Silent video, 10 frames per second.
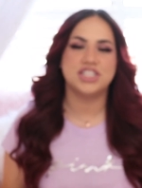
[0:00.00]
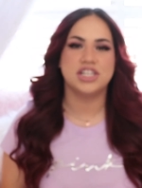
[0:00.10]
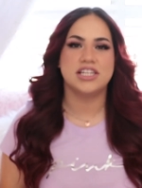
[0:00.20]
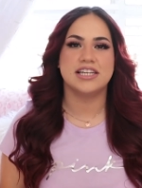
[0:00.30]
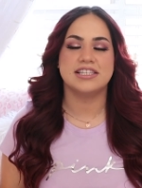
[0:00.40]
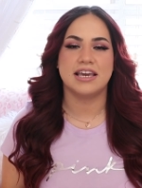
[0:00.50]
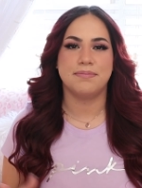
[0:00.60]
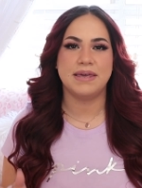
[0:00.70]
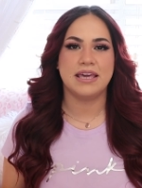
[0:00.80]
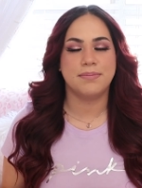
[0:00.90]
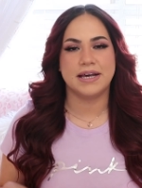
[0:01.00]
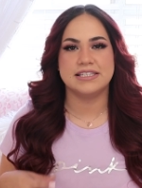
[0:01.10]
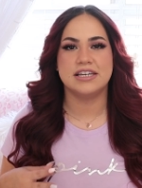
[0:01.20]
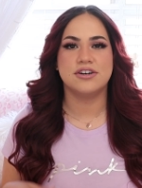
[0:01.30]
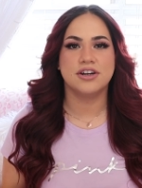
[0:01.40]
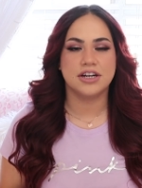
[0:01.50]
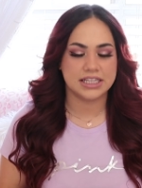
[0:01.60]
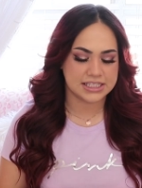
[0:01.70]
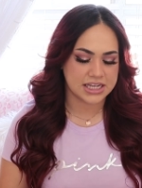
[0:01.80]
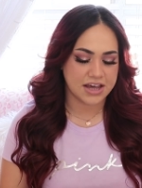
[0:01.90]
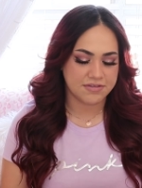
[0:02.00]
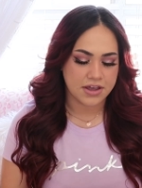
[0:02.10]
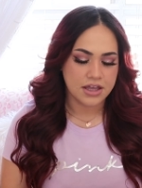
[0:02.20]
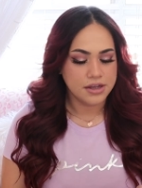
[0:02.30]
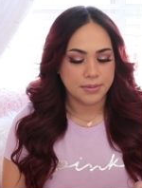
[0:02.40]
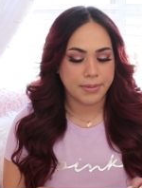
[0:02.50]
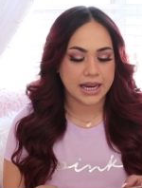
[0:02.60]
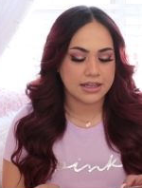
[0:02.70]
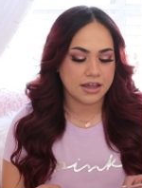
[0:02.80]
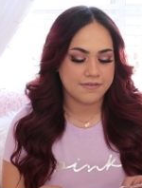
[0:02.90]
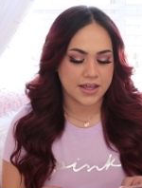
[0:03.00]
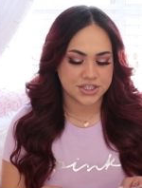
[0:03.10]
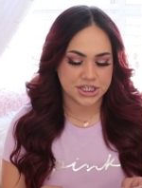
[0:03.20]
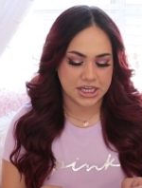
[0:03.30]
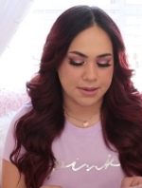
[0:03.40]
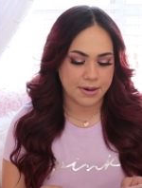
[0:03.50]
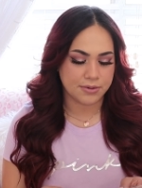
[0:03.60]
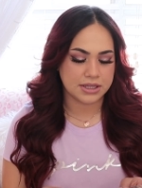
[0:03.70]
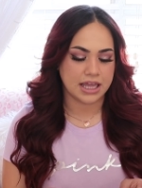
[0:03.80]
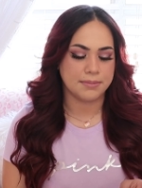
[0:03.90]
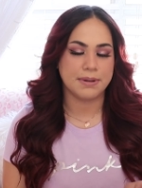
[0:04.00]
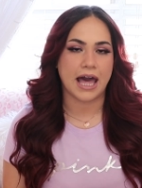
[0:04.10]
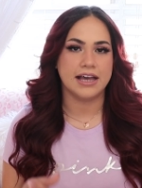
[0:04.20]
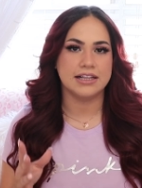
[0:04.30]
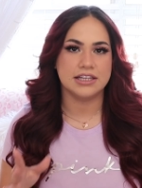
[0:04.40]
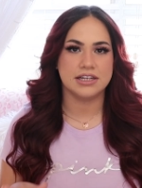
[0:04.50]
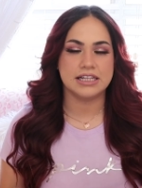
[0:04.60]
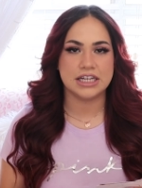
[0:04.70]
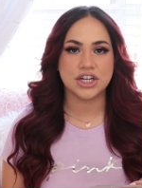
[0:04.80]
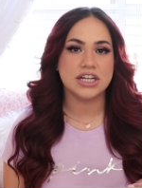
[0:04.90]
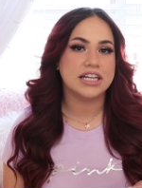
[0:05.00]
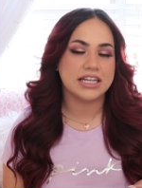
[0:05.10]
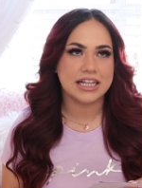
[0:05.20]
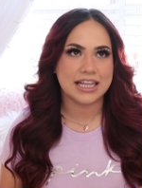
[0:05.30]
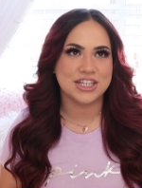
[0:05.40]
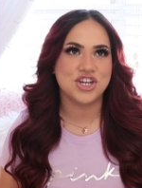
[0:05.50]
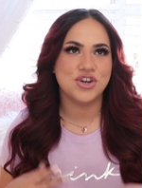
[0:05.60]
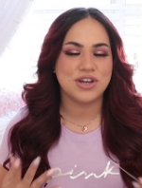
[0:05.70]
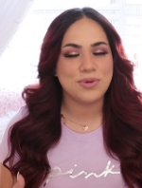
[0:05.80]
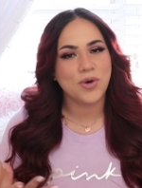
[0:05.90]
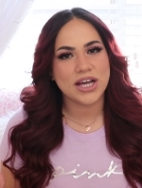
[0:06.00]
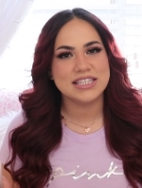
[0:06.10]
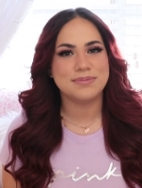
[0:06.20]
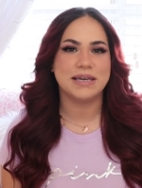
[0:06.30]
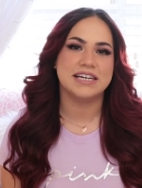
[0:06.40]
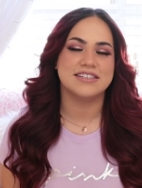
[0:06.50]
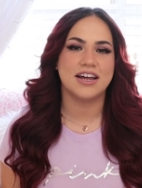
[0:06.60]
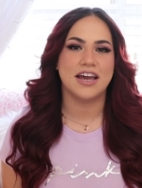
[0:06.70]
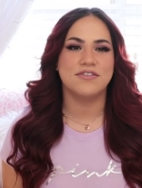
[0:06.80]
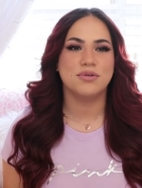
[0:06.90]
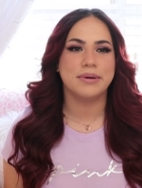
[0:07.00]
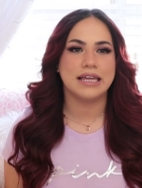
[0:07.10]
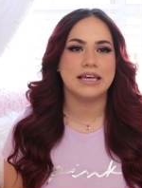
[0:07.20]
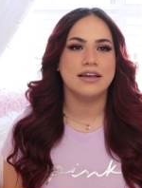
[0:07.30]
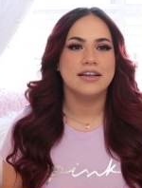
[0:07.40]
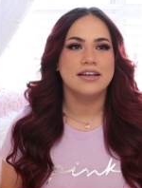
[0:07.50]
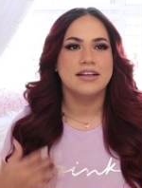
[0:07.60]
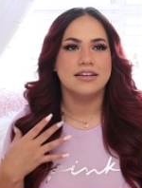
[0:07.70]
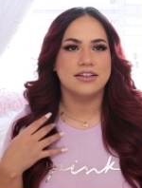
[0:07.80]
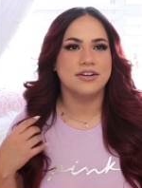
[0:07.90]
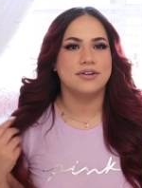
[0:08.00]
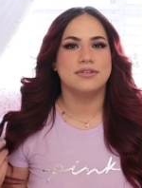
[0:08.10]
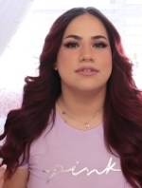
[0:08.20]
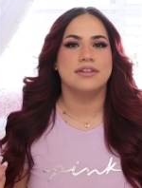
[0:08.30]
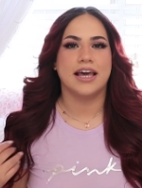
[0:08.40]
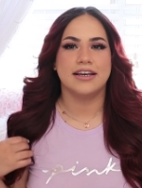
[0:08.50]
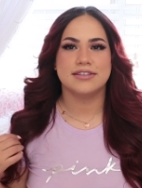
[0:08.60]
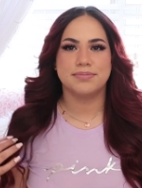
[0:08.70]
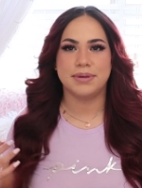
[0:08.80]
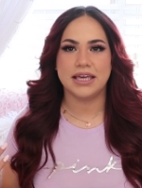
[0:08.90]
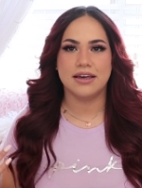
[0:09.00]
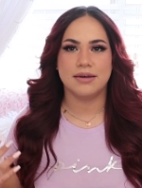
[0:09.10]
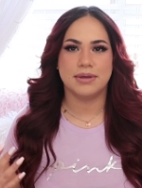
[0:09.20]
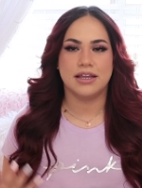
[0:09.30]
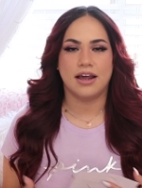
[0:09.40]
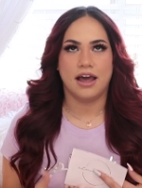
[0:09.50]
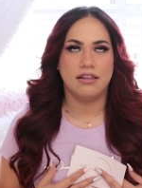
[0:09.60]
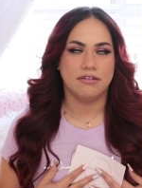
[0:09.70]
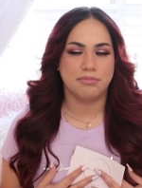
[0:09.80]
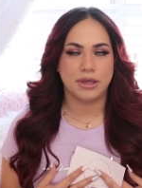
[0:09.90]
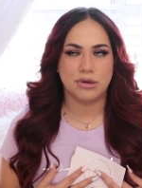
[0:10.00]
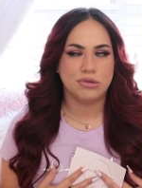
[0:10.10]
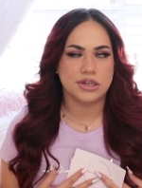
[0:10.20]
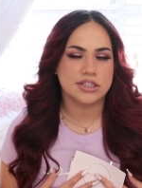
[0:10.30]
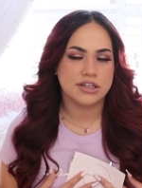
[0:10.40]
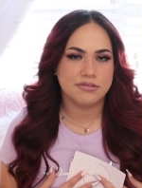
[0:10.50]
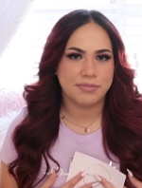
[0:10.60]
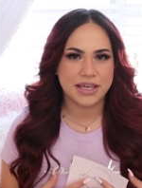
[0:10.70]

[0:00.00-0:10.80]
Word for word: she does like pink pastel girly stuff but I love that she came out with like black glitter glittery ones because not everybody you know, likes pink. I mean, I love pink. Who doesn't love